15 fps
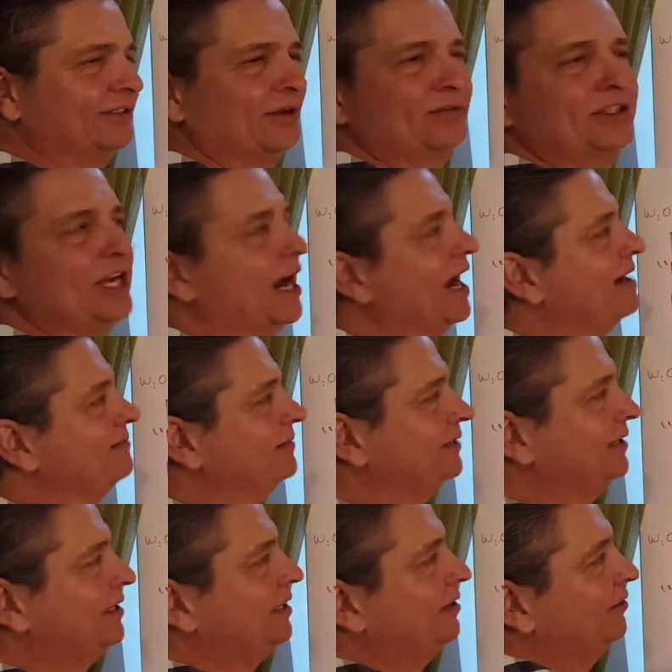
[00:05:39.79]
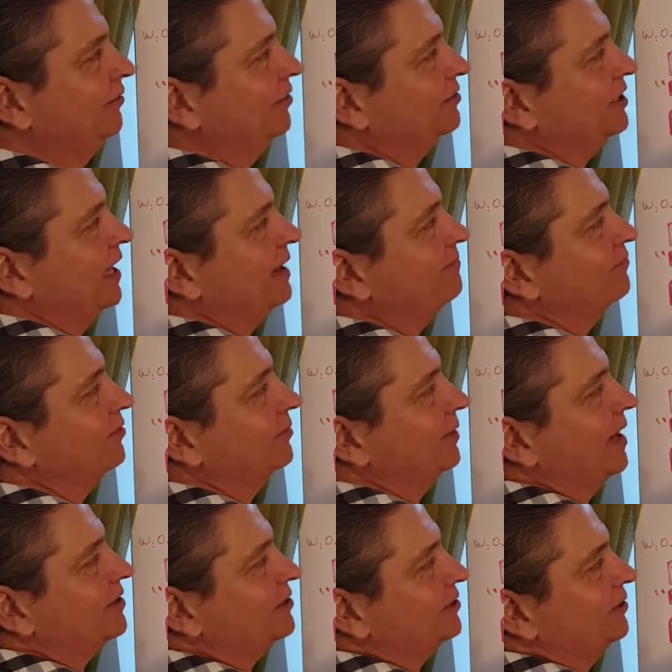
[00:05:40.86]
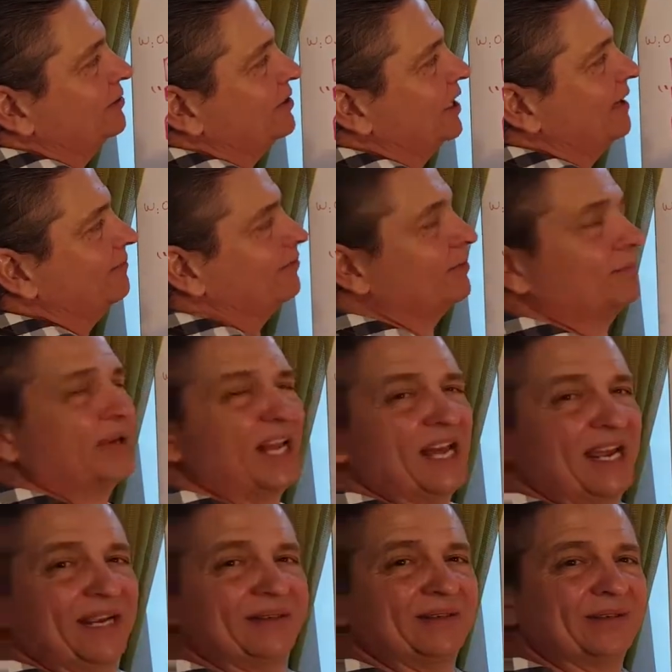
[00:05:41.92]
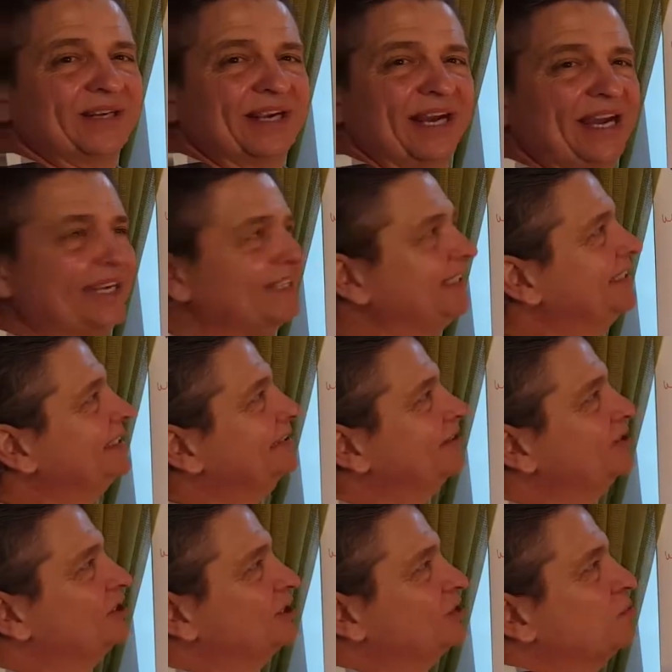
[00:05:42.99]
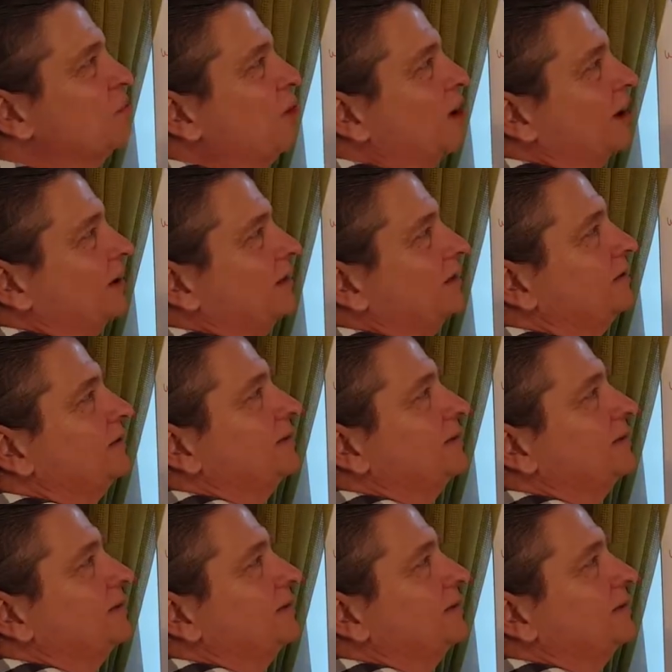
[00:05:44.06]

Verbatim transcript: No time, no time for rest, no time for play. Okay just work.